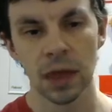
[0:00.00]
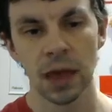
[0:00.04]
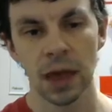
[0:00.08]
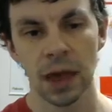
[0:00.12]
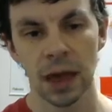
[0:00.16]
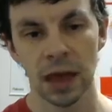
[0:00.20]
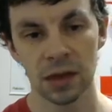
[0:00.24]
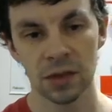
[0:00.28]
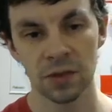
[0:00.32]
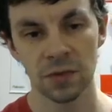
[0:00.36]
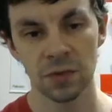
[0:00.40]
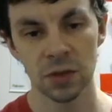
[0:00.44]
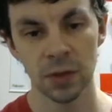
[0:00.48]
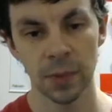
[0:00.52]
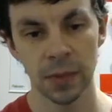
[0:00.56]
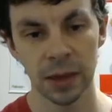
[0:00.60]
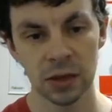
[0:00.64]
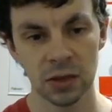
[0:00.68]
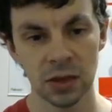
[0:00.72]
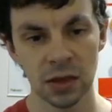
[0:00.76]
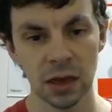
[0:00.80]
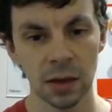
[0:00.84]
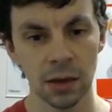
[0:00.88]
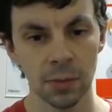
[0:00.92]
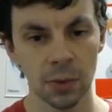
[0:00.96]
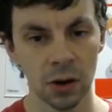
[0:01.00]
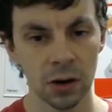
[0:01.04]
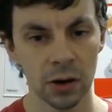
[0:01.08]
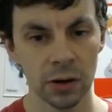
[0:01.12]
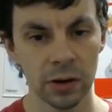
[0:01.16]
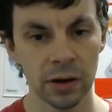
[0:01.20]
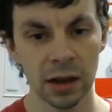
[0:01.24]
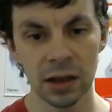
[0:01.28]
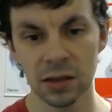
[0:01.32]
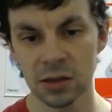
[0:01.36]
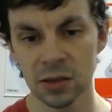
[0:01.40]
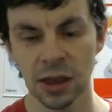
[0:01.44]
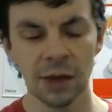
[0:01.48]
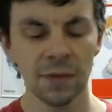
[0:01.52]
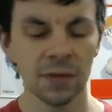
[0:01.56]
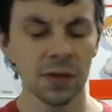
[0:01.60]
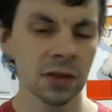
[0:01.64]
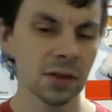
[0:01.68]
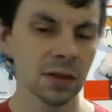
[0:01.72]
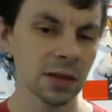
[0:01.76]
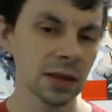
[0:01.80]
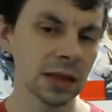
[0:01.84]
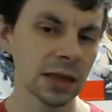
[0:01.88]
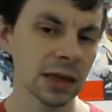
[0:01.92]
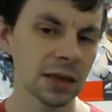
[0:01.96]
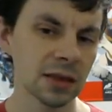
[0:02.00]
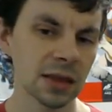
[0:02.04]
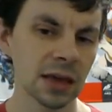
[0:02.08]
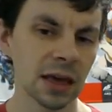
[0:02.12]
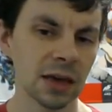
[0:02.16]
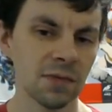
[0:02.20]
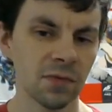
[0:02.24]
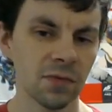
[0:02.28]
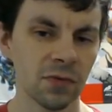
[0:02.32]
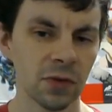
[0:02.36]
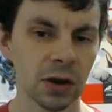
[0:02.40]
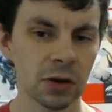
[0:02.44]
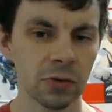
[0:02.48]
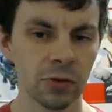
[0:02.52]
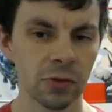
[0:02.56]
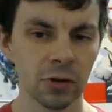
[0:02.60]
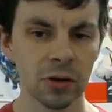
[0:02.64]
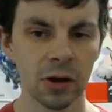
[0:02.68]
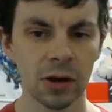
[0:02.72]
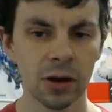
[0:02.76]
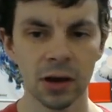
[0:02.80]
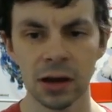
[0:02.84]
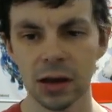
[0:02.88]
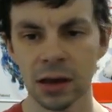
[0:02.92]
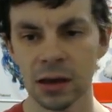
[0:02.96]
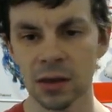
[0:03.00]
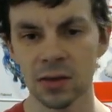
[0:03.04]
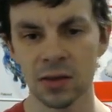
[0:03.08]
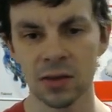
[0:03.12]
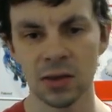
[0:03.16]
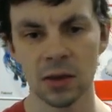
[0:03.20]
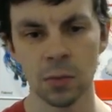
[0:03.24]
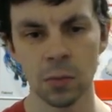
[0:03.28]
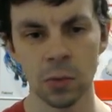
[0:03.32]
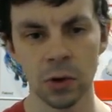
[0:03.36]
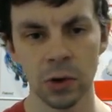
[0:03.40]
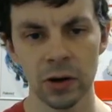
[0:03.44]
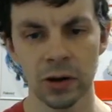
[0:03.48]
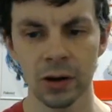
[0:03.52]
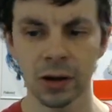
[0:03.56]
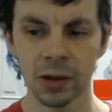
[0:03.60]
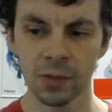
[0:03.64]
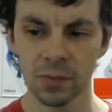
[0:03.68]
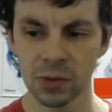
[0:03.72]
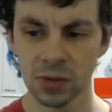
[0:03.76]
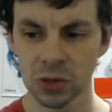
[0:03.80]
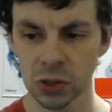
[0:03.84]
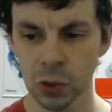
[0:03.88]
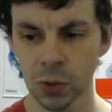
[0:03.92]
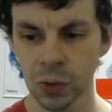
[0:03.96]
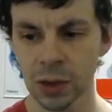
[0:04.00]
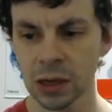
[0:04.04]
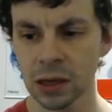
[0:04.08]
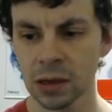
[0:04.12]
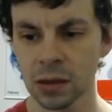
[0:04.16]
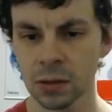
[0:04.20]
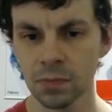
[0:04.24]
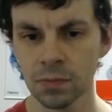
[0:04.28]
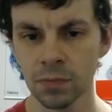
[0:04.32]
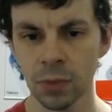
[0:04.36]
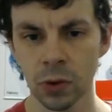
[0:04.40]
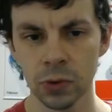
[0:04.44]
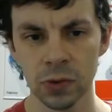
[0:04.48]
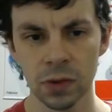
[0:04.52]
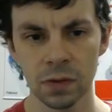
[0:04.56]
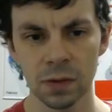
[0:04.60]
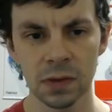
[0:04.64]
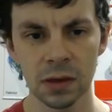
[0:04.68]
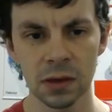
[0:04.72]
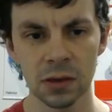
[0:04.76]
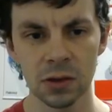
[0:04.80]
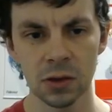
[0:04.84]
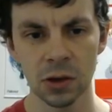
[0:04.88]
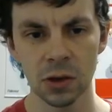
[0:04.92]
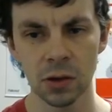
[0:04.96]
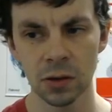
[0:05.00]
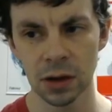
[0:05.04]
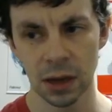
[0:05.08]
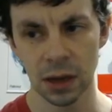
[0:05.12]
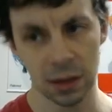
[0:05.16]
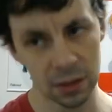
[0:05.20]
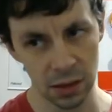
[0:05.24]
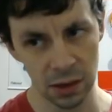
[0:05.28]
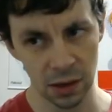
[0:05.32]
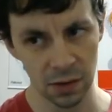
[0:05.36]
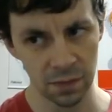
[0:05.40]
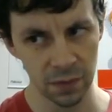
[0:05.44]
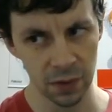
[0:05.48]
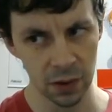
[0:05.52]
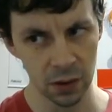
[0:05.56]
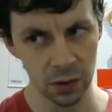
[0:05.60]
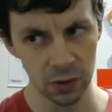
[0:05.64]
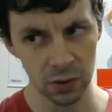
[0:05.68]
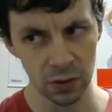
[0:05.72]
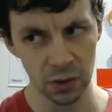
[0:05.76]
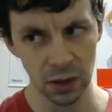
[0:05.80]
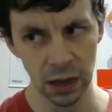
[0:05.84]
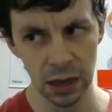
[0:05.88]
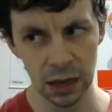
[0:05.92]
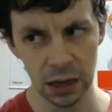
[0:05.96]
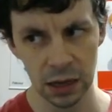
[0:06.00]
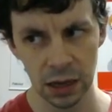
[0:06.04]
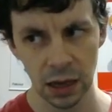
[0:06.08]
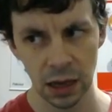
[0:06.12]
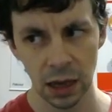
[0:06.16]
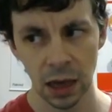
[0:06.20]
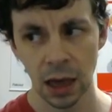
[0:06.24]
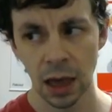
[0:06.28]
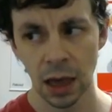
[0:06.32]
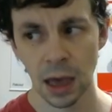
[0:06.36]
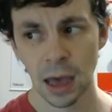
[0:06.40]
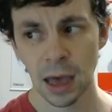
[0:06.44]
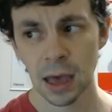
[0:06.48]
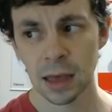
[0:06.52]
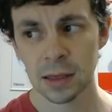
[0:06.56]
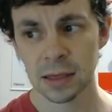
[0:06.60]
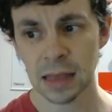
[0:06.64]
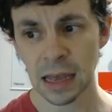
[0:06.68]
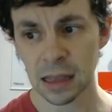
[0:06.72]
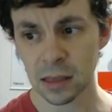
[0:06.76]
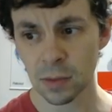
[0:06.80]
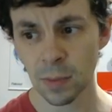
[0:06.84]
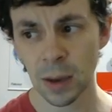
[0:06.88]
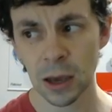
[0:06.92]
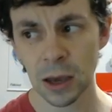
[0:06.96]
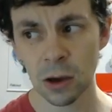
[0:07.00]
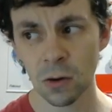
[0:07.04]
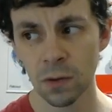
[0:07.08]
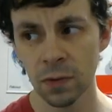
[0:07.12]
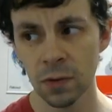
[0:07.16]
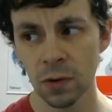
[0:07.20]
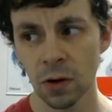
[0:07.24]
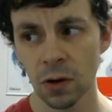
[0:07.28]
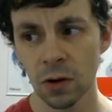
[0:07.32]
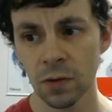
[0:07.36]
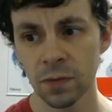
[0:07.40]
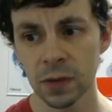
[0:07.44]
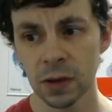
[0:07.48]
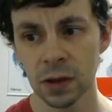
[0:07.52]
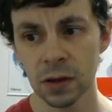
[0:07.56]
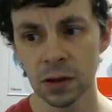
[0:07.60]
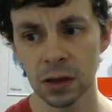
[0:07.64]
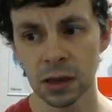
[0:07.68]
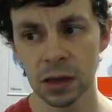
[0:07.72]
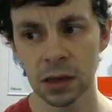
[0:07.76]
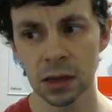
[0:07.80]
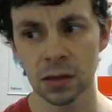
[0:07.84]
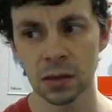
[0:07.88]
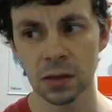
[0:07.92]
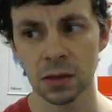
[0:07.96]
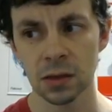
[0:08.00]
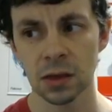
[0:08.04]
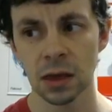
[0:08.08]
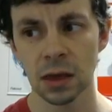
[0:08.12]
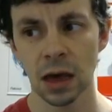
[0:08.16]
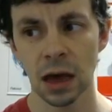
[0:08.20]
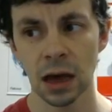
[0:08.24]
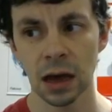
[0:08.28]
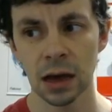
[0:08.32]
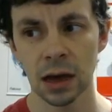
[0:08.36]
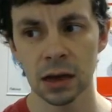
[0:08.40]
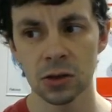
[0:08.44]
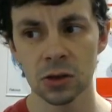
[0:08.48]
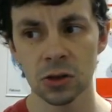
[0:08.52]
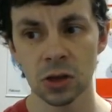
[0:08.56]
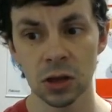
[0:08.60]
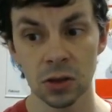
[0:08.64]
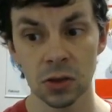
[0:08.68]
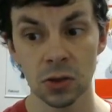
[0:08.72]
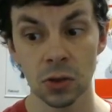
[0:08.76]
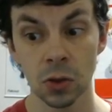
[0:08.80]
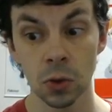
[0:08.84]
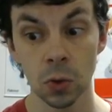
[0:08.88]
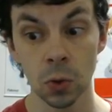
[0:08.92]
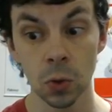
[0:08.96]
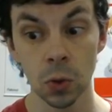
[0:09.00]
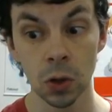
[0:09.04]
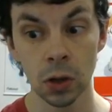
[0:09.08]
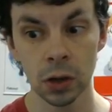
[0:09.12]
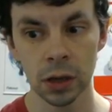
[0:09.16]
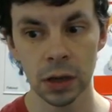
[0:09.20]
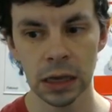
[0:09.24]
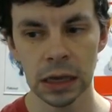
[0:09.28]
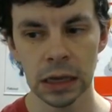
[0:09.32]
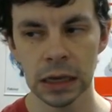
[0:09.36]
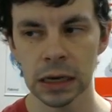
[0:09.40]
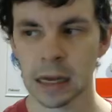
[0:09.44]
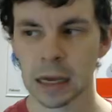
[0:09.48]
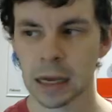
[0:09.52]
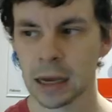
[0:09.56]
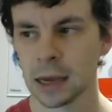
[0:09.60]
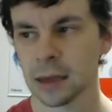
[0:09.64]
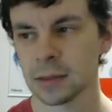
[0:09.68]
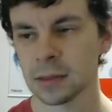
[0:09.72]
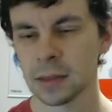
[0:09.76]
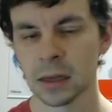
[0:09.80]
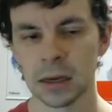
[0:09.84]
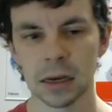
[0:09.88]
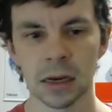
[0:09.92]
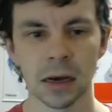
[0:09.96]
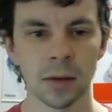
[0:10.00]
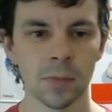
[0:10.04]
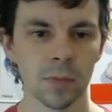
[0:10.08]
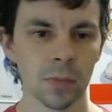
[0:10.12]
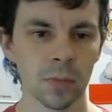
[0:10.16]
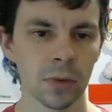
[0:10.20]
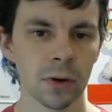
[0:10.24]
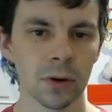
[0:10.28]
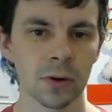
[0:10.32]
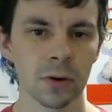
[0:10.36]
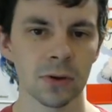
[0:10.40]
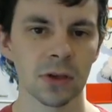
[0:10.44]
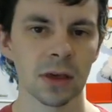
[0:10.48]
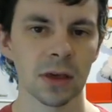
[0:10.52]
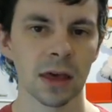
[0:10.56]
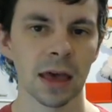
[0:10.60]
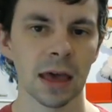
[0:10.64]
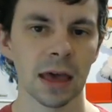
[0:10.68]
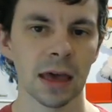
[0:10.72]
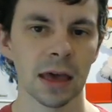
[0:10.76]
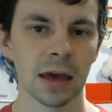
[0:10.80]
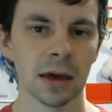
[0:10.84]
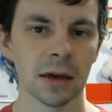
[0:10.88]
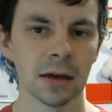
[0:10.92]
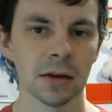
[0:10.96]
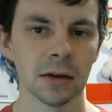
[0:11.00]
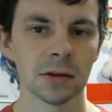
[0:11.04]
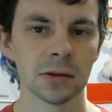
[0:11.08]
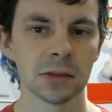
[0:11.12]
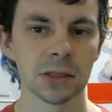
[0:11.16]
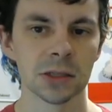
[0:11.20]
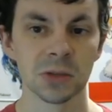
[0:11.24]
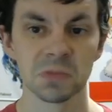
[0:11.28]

As for the best TMR, it's definitely this, and Frederica is somewhere in between both of these units, it feels like. That's my overall feelings, just looking at the numbers and